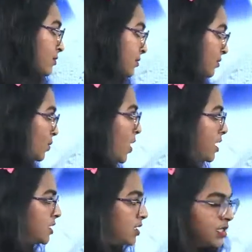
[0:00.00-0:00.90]
is this?
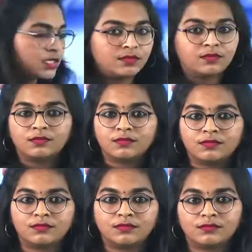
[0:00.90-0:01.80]

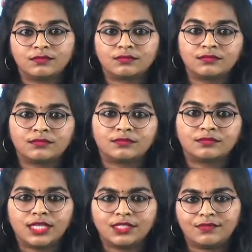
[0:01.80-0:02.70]
It's a very
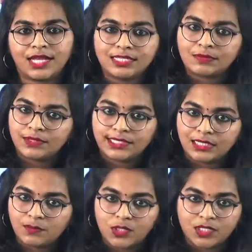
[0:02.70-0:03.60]
simple teapot.
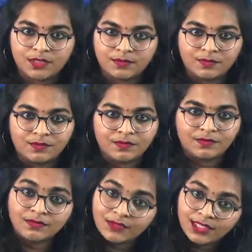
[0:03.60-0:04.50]

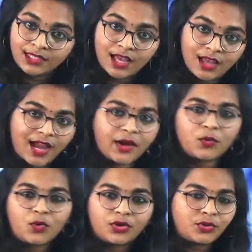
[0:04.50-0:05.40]
Yeah, I don't want you to
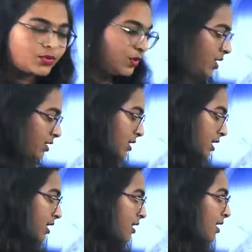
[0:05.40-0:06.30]
look at the tea,
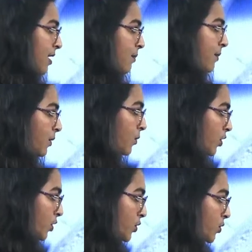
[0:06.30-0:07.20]
but I wanted you to
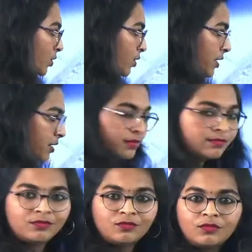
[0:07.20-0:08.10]
look here.
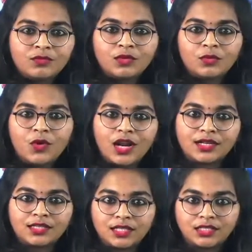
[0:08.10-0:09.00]
What are these?
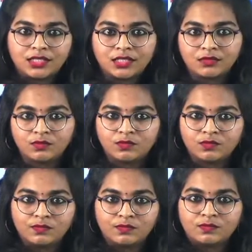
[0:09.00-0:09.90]

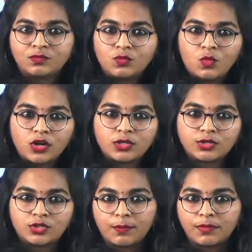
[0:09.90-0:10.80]
Water
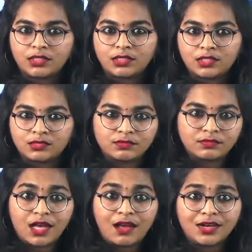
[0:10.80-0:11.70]
droplets. How are they
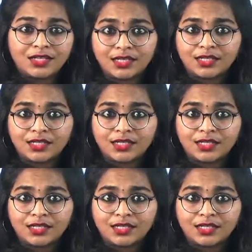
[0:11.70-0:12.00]
coming?